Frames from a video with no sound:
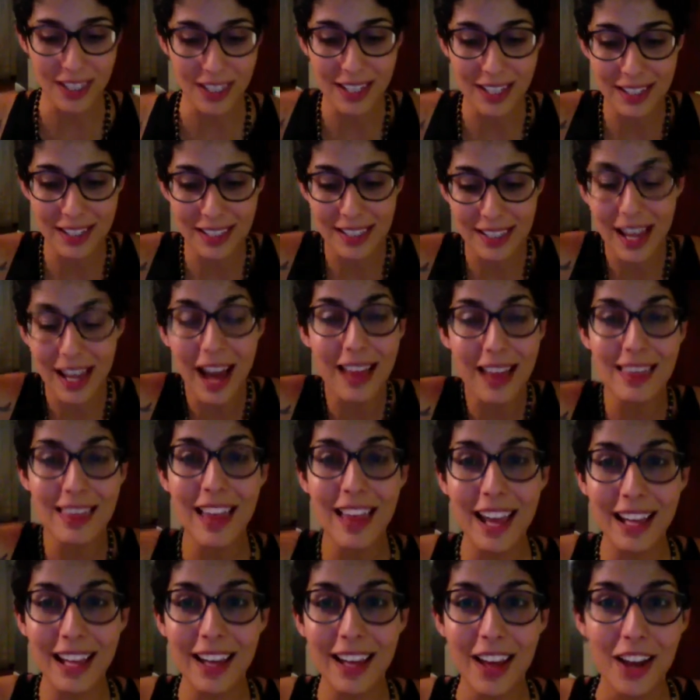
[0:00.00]
And it's not
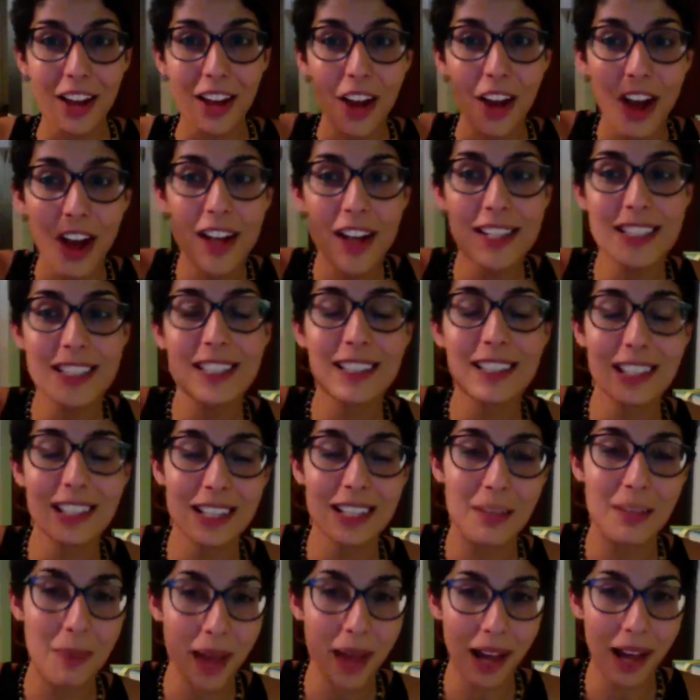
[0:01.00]
like constantly in
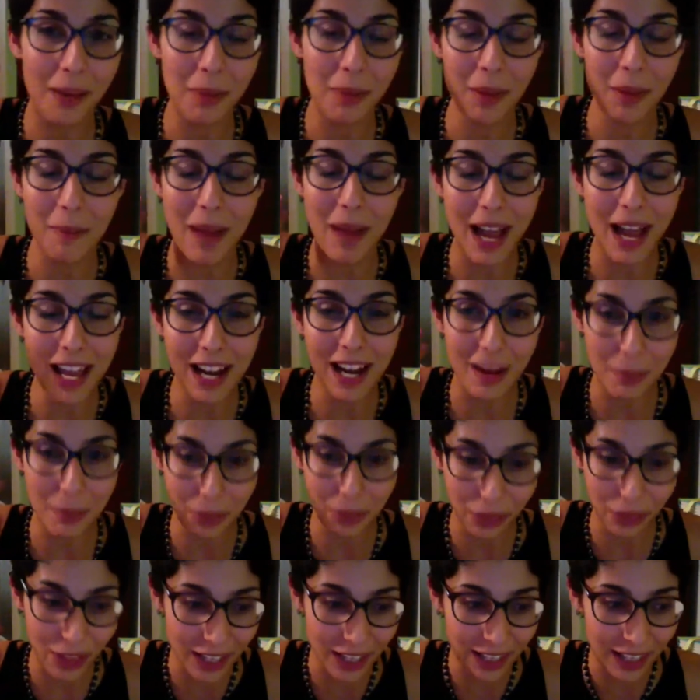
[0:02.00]
the back of my mind, I'm
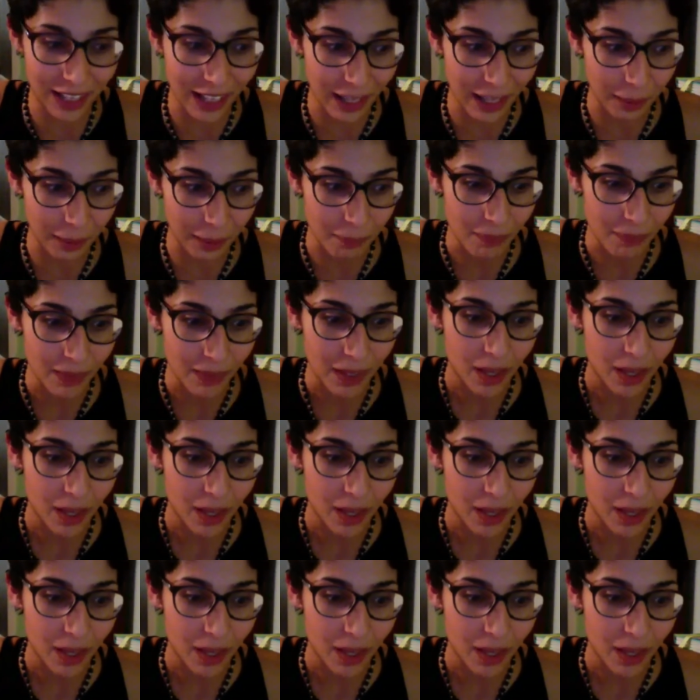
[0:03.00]
thinking,